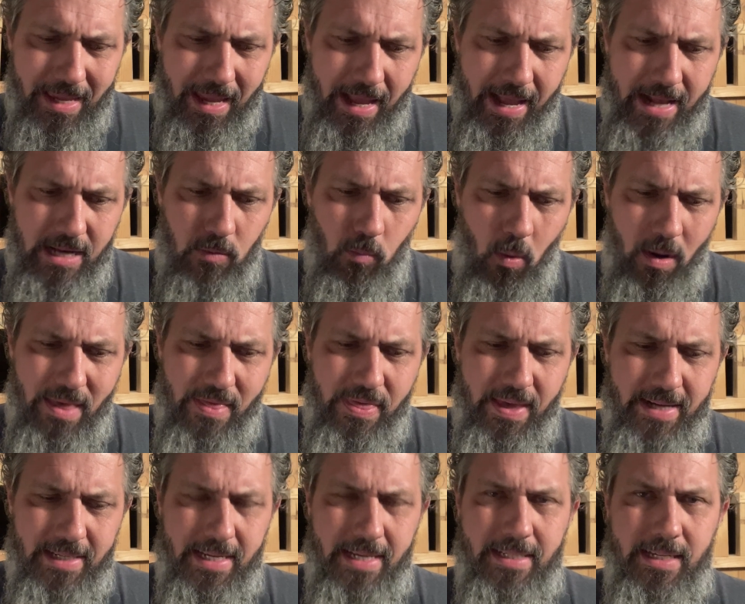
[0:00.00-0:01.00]
And one of the
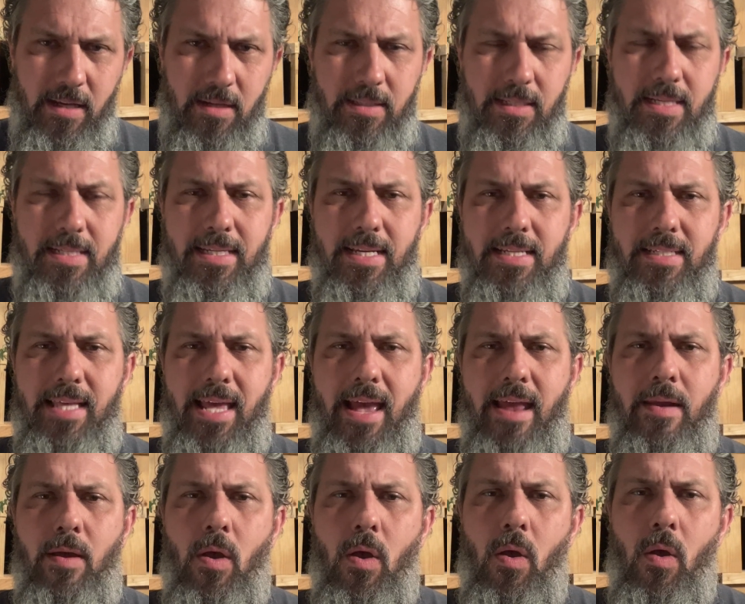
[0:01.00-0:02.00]
things it tells us is
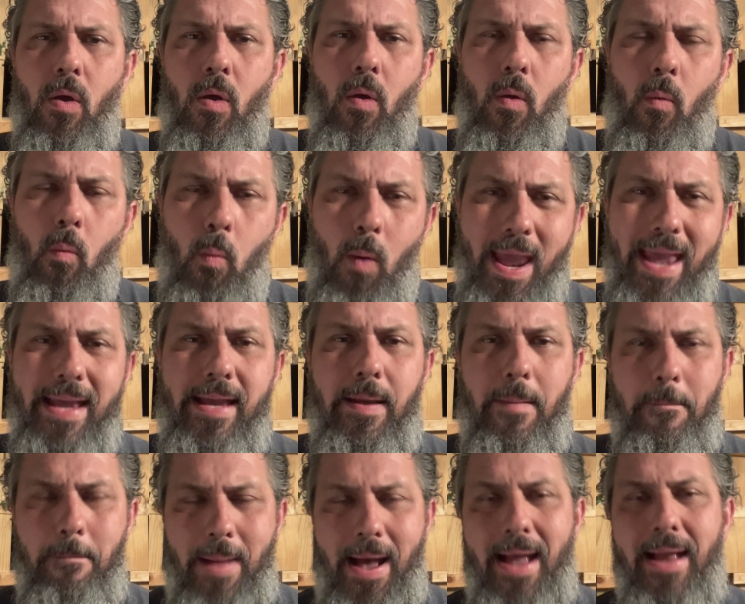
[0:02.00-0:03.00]
that
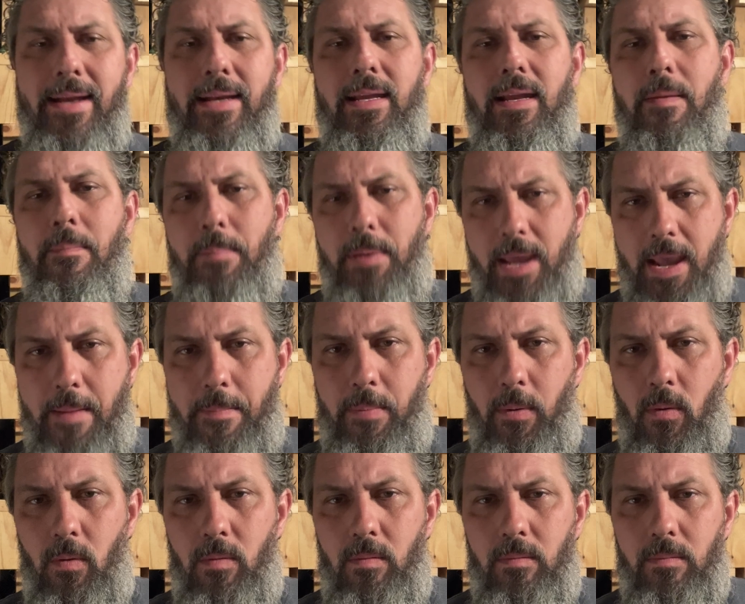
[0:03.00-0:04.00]
weak-minded
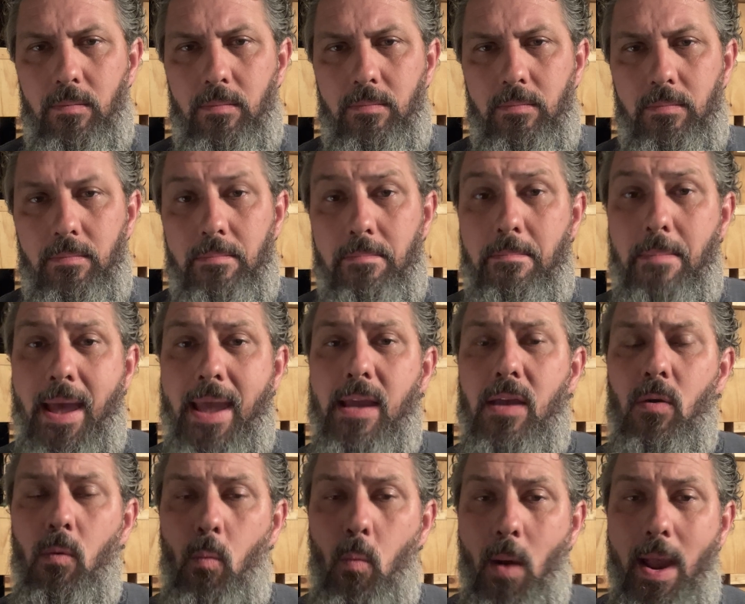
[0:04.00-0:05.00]
people
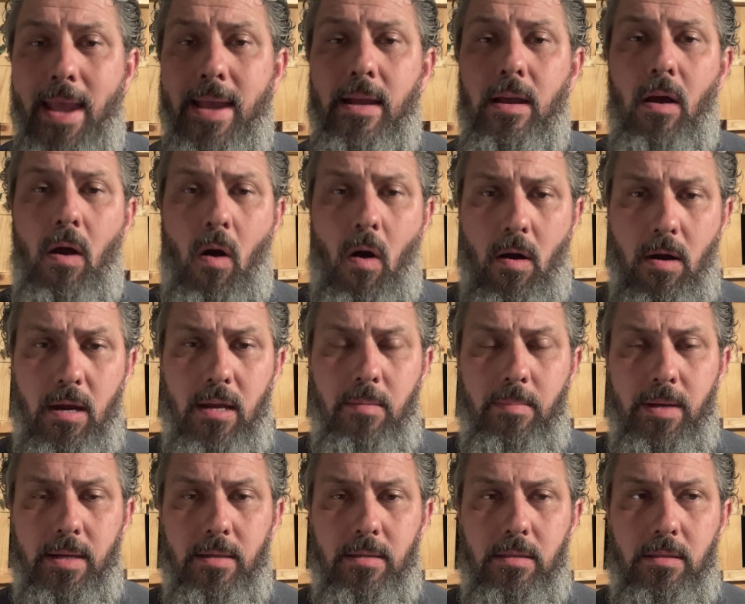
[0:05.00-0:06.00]
make weak
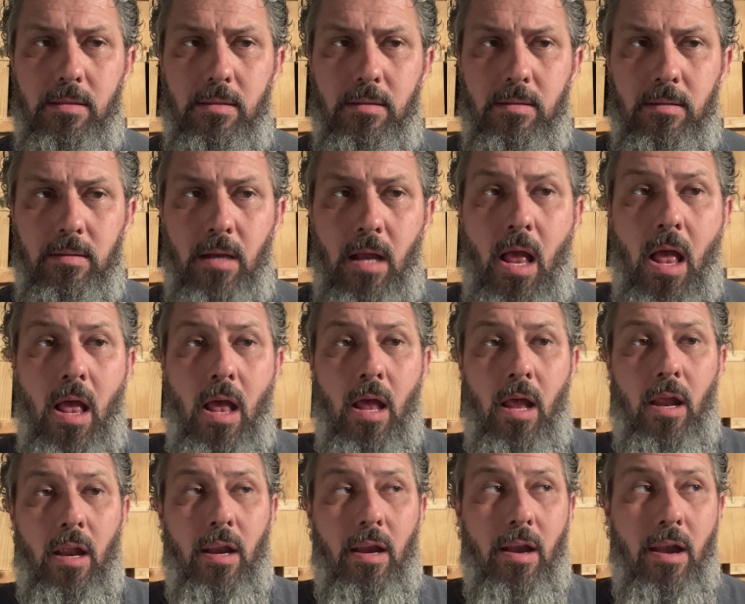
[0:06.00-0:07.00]
arguments.
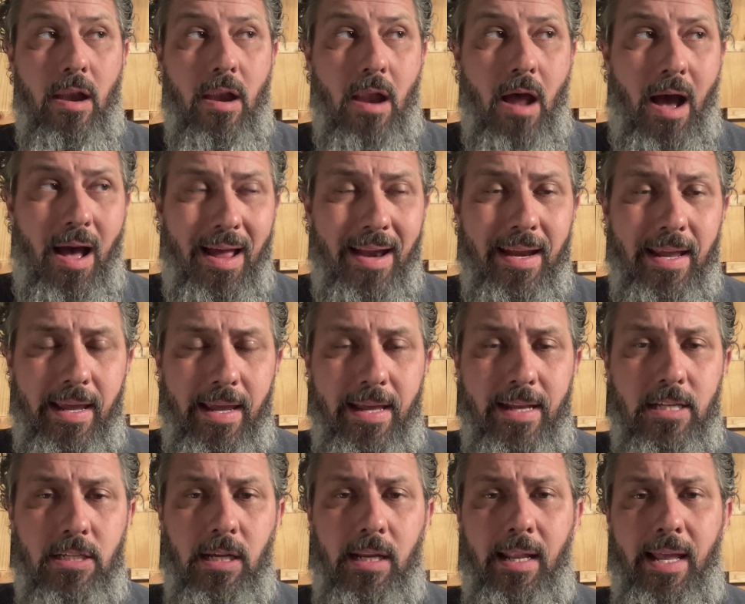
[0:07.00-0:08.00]

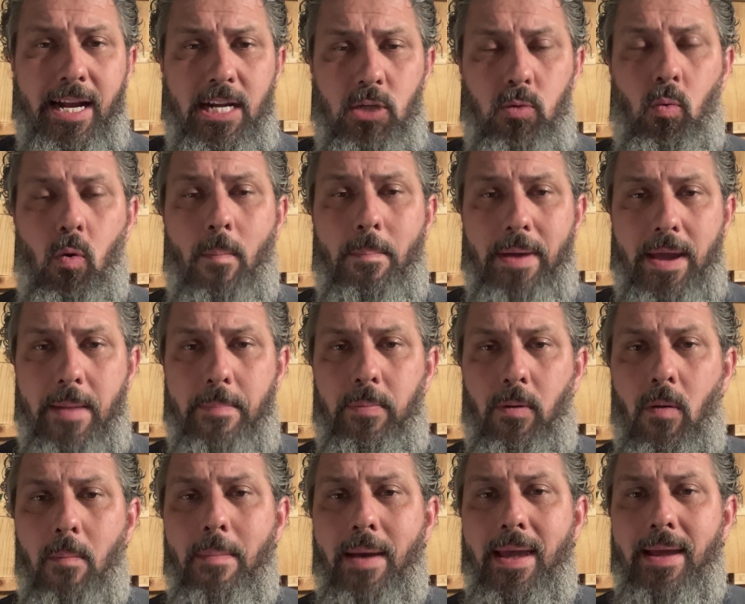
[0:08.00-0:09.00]
Non-intellectual
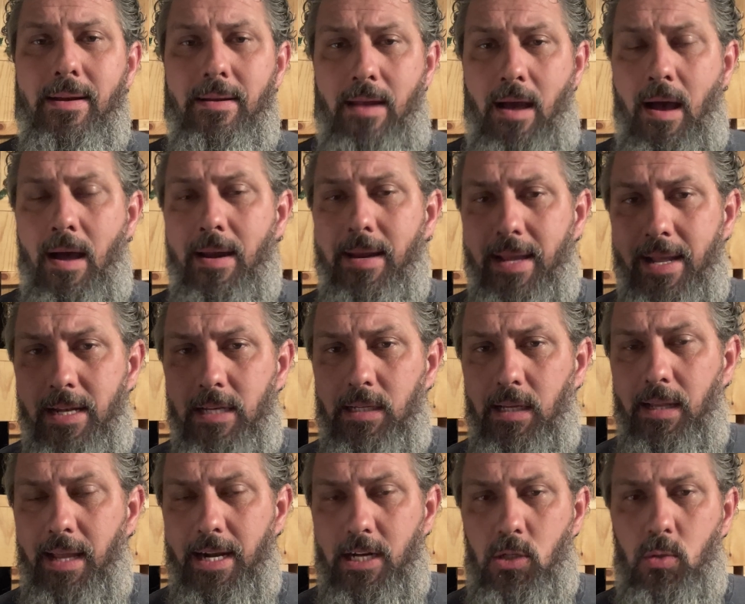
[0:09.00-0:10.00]
people make
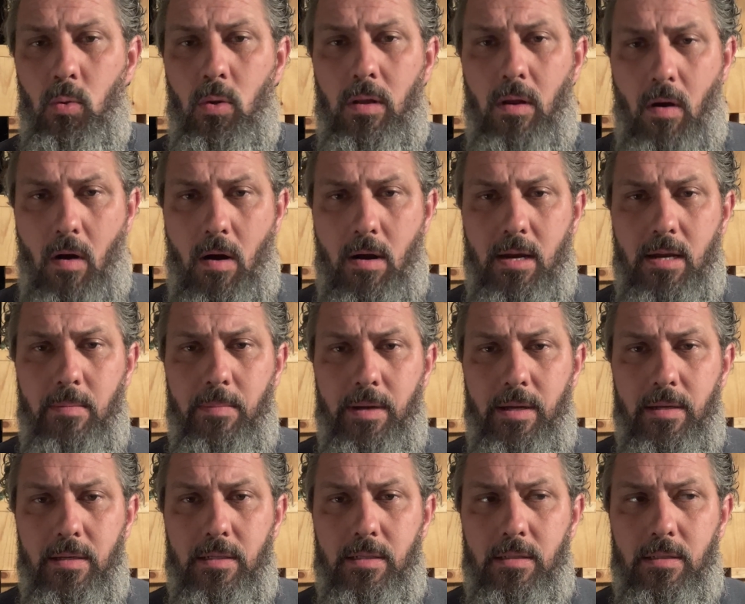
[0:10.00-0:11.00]
non-intellectual
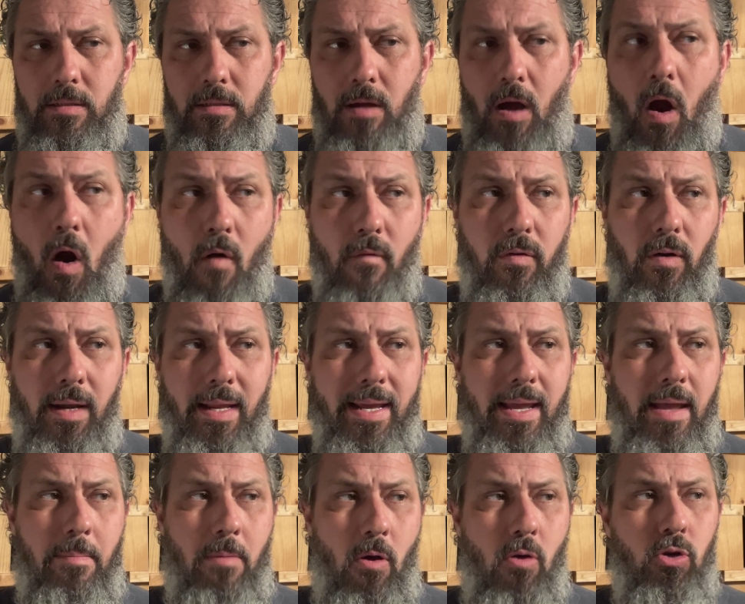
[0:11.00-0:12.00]
arguments. Overly
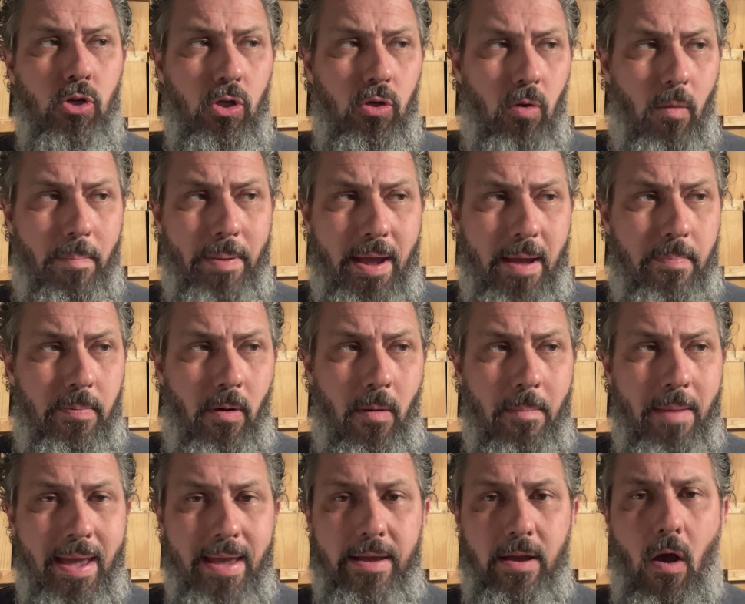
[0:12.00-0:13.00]
emotional people
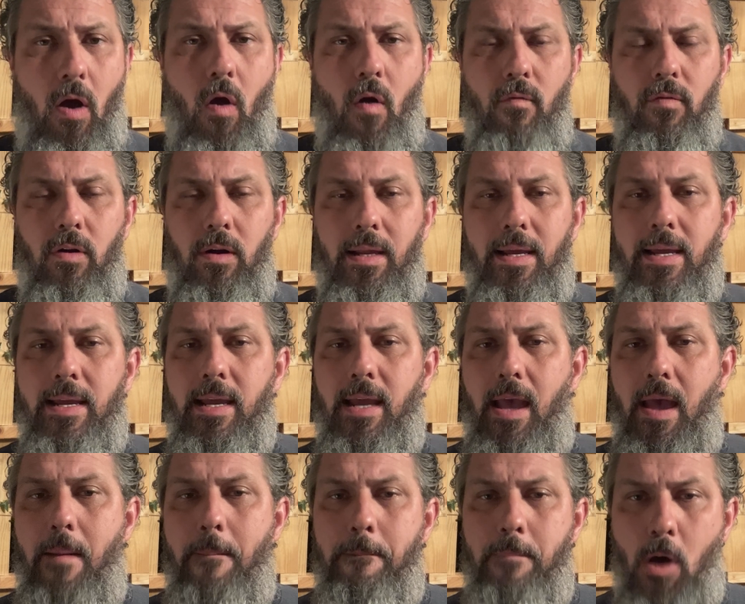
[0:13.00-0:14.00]
make overly
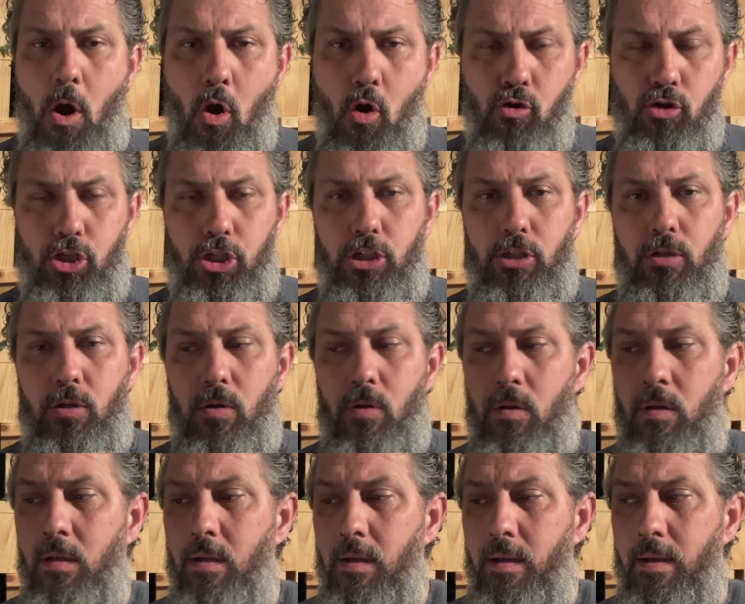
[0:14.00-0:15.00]

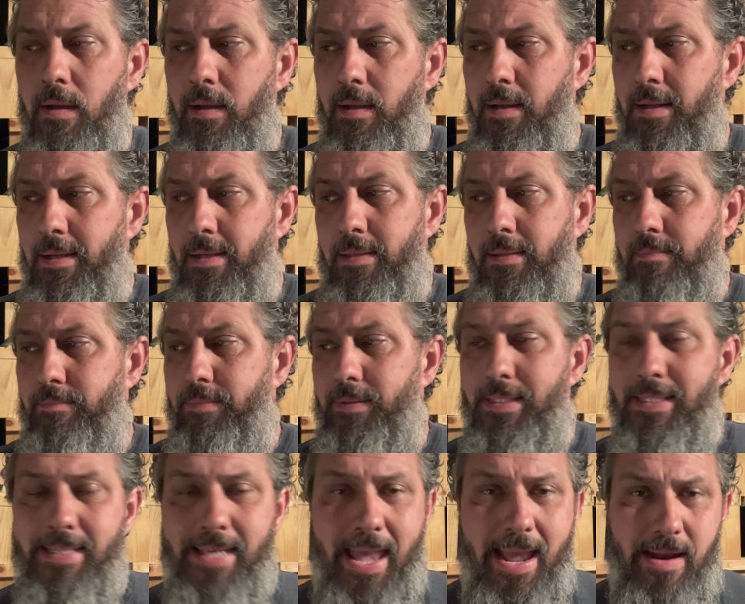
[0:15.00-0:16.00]
emotional
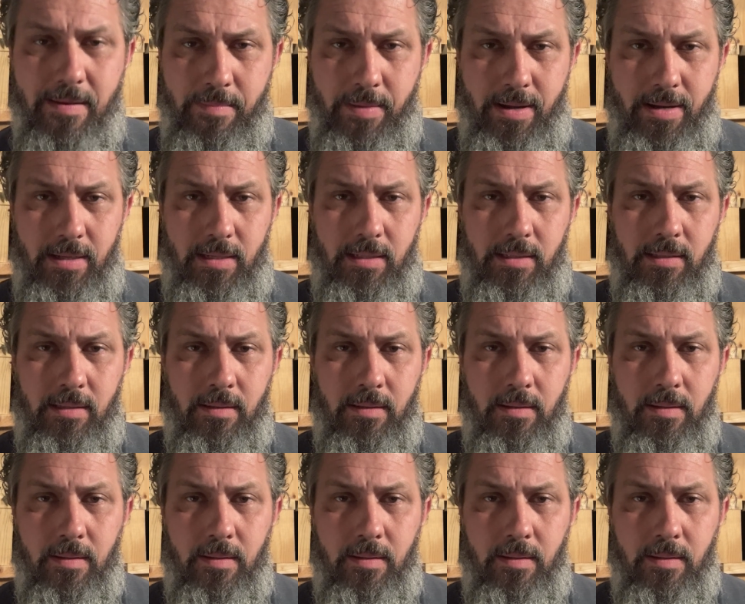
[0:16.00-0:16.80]
statements.